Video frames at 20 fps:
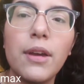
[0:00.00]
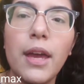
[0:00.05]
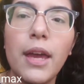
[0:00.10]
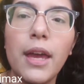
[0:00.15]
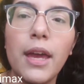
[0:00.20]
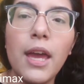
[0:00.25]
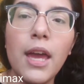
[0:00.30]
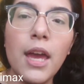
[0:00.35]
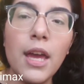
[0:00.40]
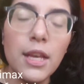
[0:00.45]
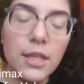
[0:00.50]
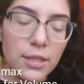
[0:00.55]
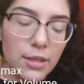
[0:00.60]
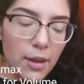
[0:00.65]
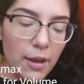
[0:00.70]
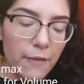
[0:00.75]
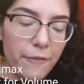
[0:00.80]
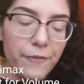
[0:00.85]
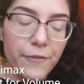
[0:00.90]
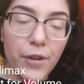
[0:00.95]
Okay,
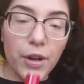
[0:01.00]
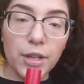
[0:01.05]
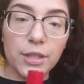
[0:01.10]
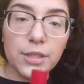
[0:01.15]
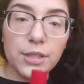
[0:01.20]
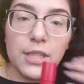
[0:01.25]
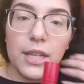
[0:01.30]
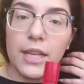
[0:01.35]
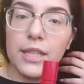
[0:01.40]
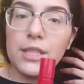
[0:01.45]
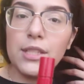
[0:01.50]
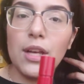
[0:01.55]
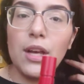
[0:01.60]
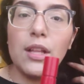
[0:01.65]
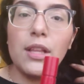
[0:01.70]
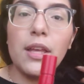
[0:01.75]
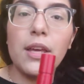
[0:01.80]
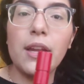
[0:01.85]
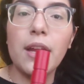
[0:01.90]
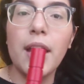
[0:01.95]
so at first I
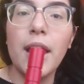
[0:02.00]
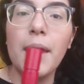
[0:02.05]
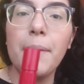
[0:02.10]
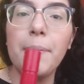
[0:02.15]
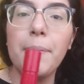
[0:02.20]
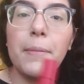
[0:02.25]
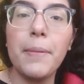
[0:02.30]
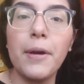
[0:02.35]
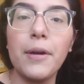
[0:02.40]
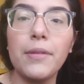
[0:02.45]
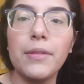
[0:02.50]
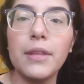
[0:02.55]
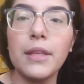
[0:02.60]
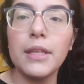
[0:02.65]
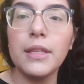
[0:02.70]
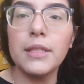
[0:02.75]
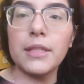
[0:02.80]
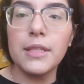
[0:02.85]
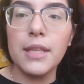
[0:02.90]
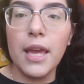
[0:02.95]
saw a lot of hype about
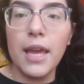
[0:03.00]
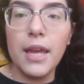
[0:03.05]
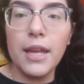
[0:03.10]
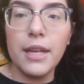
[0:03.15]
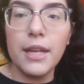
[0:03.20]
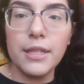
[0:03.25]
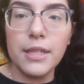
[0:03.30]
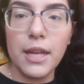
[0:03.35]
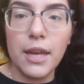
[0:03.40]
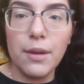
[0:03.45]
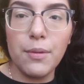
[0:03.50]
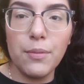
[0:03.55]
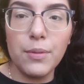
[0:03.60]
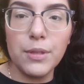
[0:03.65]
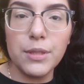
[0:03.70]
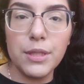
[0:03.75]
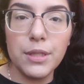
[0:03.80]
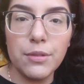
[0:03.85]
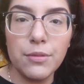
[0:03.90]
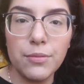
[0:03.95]
this, and I
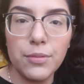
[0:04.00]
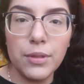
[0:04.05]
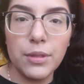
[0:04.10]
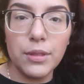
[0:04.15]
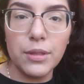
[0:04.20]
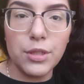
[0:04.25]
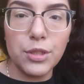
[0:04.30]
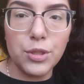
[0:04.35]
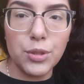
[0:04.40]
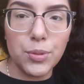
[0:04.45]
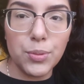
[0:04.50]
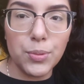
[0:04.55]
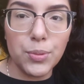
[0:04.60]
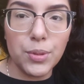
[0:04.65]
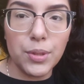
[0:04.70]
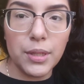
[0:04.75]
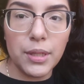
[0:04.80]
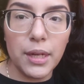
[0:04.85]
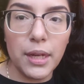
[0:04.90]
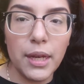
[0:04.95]
wasn't really
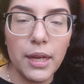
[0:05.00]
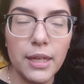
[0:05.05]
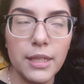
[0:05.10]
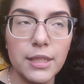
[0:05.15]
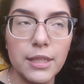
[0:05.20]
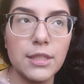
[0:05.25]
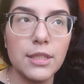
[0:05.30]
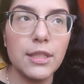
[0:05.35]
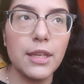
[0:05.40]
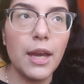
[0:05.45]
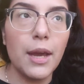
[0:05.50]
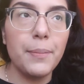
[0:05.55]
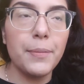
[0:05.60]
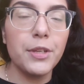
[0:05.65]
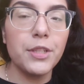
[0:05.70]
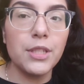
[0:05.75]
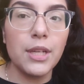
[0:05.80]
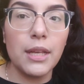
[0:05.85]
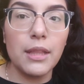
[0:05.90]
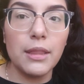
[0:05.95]
sure as to how
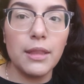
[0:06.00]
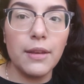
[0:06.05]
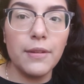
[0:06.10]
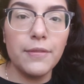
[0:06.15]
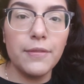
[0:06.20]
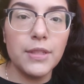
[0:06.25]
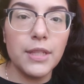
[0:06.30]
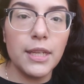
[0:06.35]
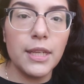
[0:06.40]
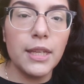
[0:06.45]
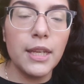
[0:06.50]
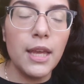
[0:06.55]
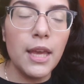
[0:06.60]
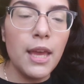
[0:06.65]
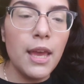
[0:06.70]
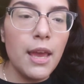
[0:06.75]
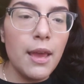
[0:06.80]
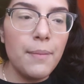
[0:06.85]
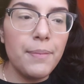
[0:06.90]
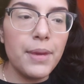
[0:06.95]
much I loved it
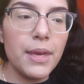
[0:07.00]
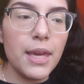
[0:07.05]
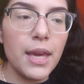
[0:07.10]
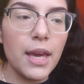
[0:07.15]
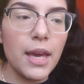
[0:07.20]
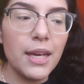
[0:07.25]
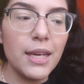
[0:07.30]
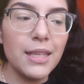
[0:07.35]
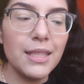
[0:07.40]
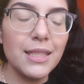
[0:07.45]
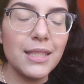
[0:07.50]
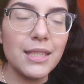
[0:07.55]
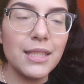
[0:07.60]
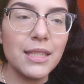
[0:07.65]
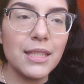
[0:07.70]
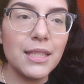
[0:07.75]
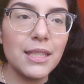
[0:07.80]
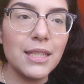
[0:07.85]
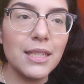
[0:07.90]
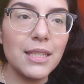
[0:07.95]

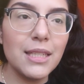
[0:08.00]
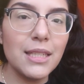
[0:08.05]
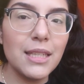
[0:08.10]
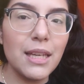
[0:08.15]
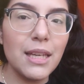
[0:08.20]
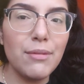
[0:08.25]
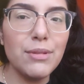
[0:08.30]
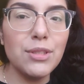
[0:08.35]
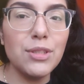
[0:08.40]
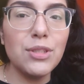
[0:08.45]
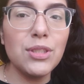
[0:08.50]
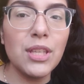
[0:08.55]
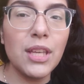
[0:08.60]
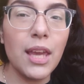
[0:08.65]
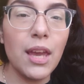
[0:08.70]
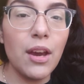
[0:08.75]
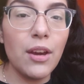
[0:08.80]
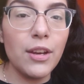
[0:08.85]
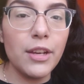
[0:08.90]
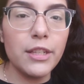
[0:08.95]
because I was
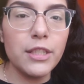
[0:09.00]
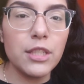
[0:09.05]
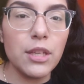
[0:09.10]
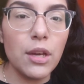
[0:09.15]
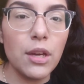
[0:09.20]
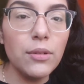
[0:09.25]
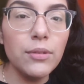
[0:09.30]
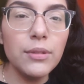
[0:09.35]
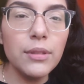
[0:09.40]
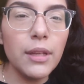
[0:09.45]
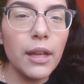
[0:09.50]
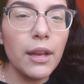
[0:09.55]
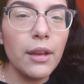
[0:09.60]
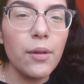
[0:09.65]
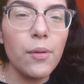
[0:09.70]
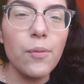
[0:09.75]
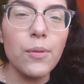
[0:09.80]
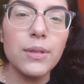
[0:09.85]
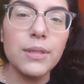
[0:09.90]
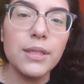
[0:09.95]
using it on its own
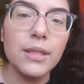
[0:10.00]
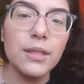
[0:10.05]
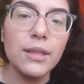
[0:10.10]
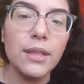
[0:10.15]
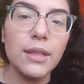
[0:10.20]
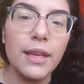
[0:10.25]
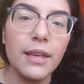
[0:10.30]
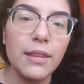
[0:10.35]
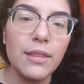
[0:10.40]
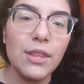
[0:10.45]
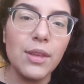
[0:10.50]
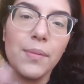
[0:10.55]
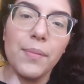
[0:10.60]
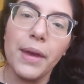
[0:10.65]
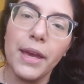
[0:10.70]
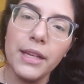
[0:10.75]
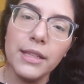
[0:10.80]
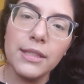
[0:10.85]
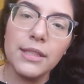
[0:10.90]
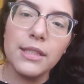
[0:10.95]
and it wasn't like
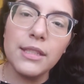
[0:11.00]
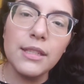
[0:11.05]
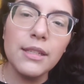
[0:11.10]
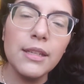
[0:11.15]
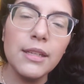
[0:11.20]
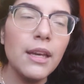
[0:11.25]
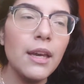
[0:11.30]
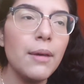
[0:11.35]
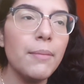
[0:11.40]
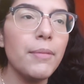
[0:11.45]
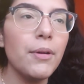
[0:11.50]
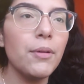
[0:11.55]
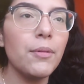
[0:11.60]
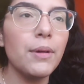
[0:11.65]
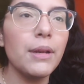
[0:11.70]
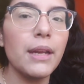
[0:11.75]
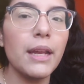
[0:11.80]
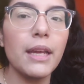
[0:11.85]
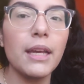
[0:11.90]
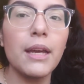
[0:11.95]
the best,
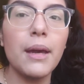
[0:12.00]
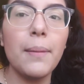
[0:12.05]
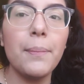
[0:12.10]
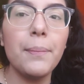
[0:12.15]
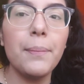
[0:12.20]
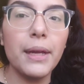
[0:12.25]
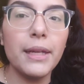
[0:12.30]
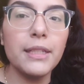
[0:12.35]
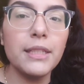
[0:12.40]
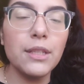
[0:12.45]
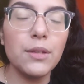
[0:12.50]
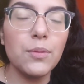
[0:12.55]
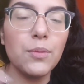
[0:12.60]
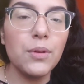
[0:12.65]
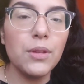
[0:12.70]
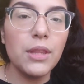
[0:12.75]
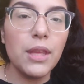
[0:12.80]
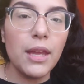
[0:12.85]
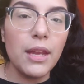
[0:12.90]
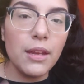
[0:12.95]
but when I combined
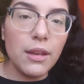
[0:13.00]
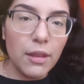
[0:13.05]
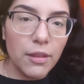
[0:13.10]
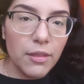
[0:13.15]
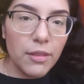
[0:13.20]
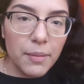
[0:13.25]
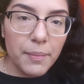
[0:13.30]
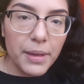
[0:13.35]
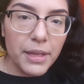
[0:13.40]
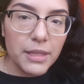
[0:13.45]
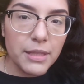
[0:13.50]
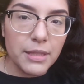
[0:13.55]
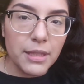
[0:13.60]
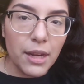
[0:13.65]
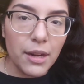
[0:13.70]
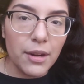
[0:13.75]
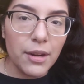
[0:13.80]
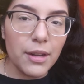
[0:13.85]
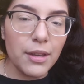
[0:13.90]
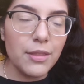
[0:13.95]
it with another
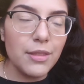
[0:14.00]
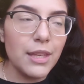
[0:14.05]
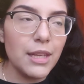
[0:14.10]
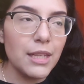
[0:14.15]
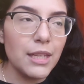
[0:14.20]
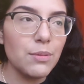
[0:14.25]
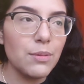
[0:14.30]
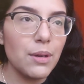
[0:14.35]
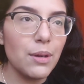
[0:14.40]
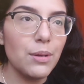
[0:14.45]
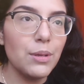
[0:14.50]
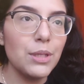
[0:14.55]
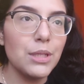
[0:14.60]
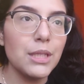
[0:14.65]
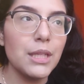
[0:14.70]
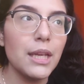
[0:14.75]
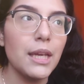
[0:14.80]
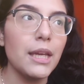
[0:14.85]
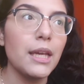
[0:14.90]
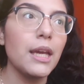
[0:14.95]
mascara, that's when I
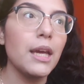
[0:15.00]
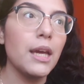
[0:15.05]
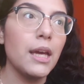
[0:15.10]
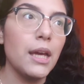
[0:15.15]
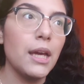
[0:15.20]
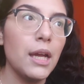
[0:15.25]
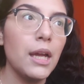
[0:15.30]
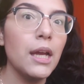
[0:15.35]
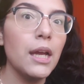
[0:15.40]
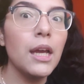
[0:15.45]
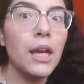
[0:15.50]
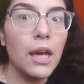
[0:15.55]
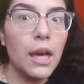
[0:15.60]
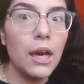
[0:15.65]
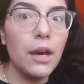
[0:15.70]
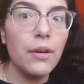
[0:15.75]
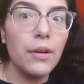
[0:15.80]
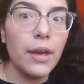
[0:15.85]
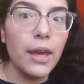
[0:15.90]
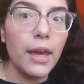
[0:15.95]
was like,
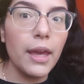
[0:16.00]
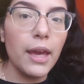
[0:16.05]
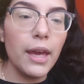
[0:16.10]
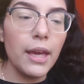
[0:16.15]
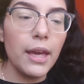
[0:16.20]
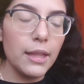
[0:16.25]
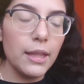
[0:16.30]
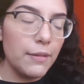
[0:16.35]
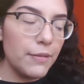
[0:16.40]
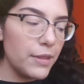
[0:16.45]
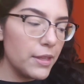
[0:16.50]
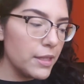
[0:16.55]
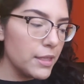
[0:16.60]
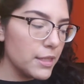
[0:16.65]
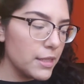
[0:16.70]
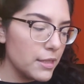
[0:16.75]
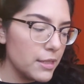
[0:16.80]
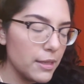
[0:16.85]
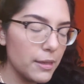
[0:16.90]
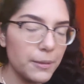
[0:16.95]
okay, I love this.